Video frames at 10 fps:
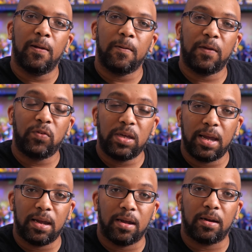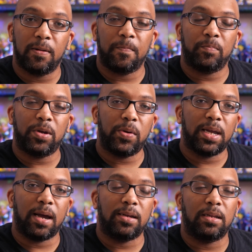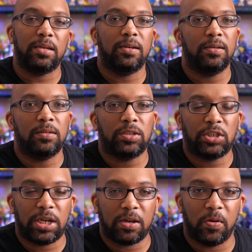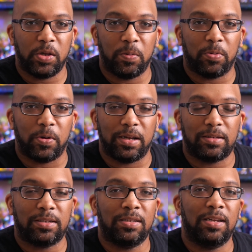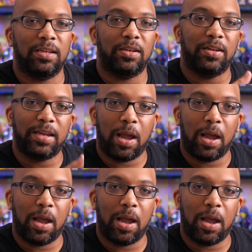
if you can, periodically check on your prints look